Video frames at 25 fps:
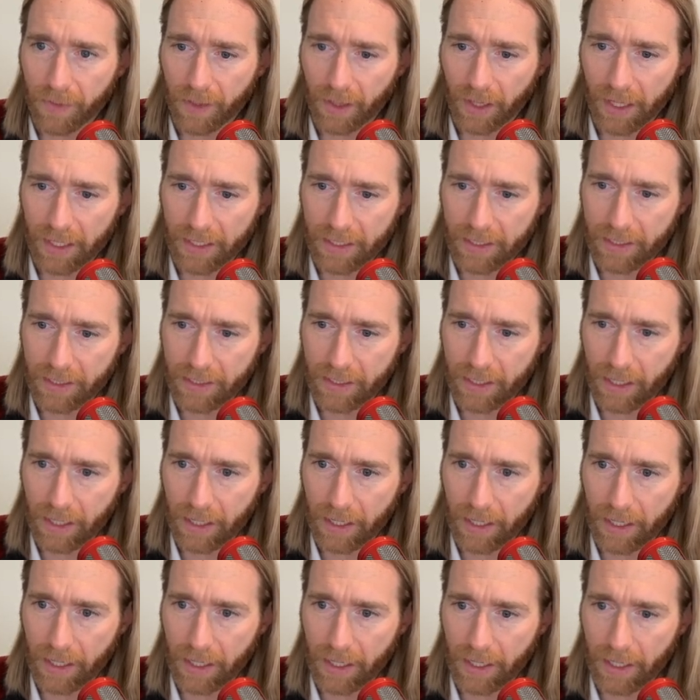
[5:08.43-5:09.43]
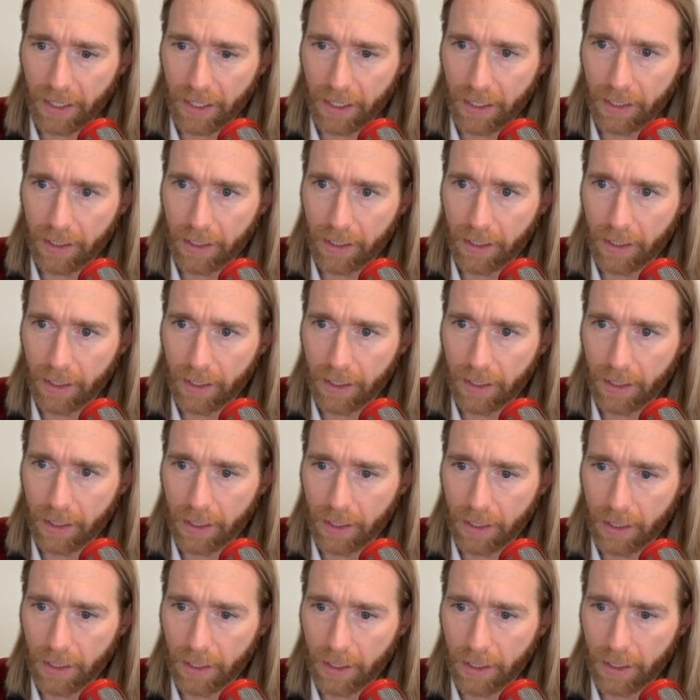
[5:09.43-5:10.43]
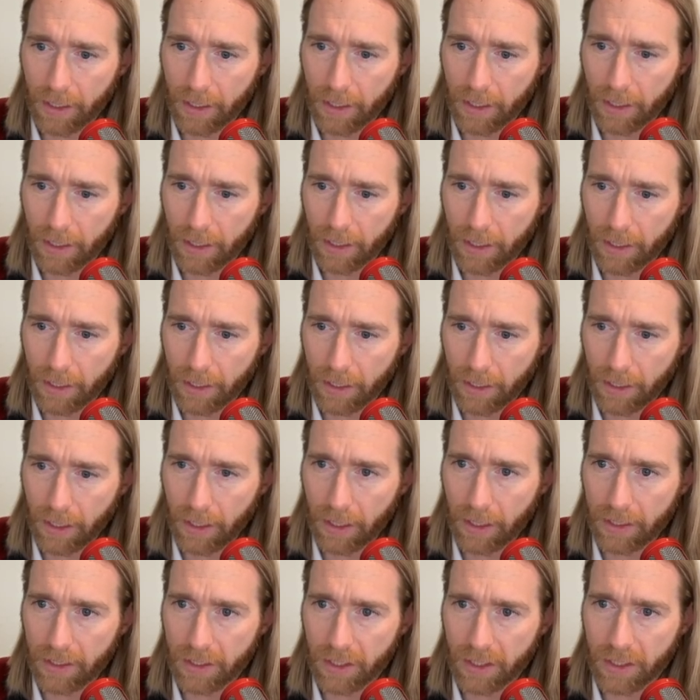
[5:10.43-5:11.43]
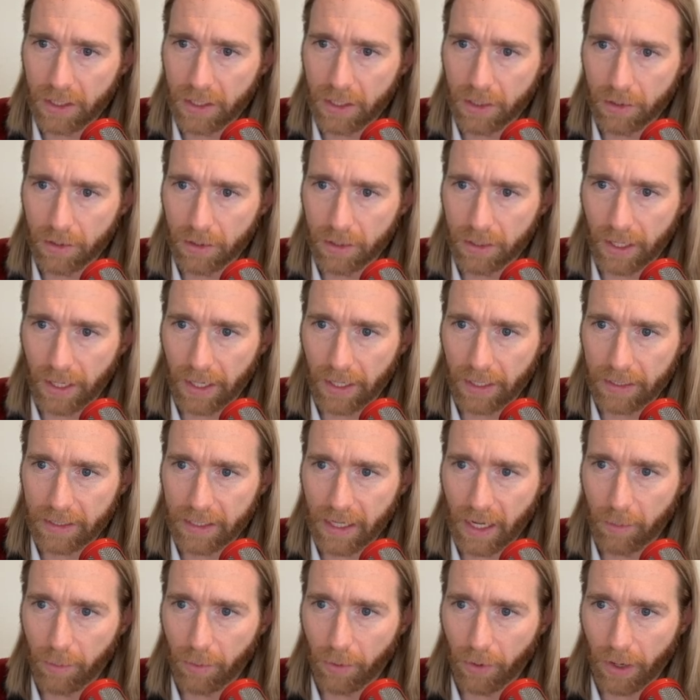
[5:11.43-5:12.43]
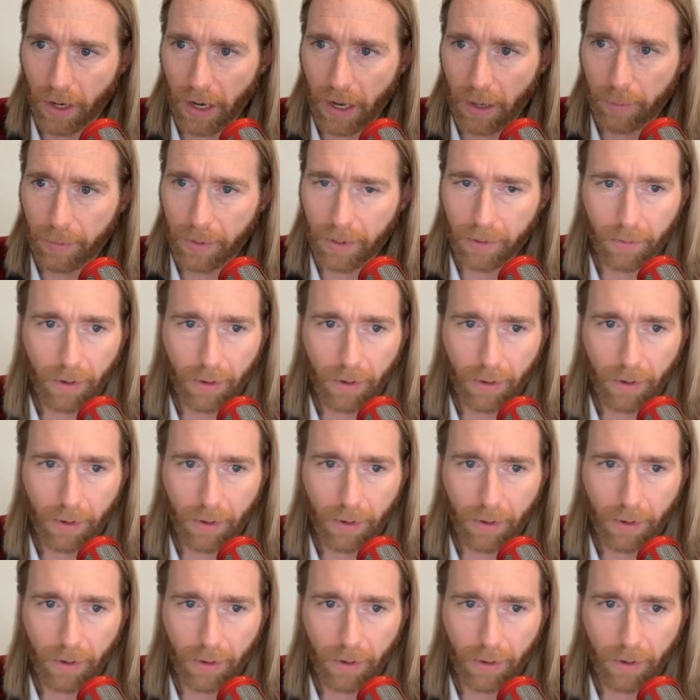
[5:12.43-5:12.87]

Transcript: Let's say, let's just use like sample copy,